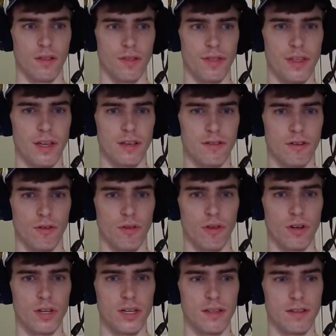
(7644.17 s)
Things are
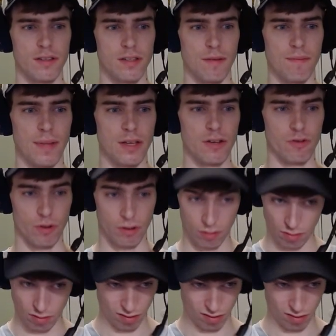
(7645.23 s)
looking symmetrical.